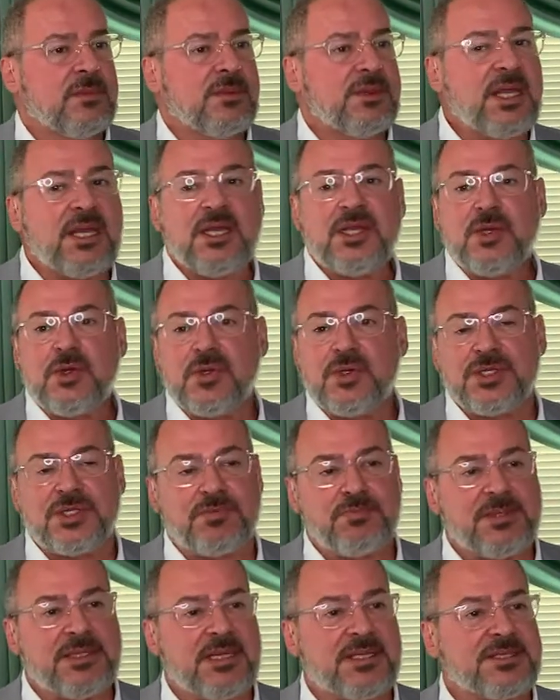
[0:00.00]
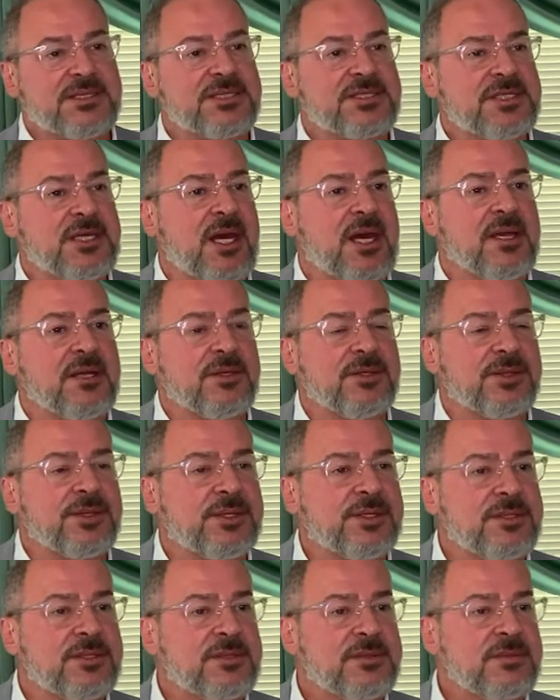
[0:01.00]
They used me as a child.
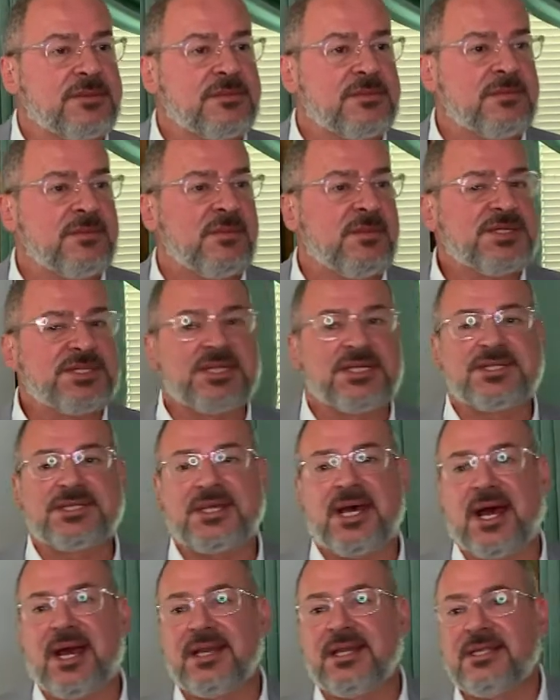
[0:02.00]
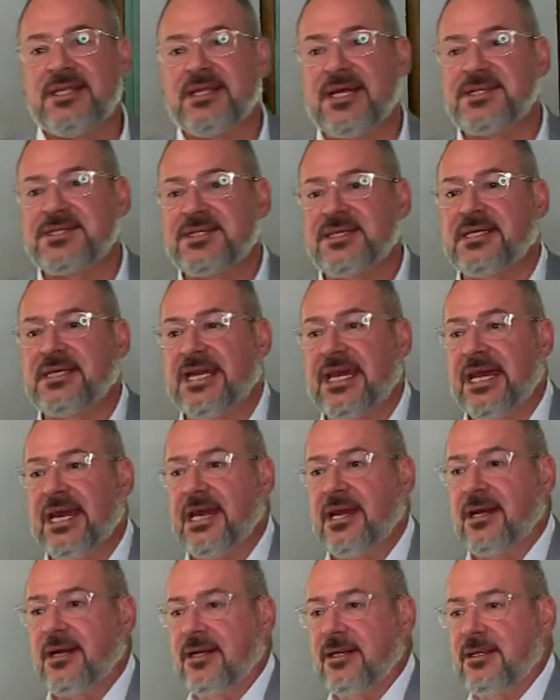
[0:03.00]
Society doesn't
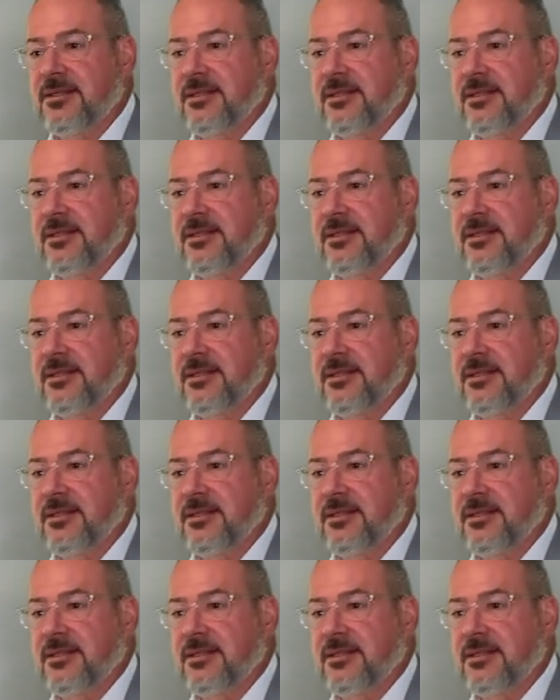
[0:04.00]
care.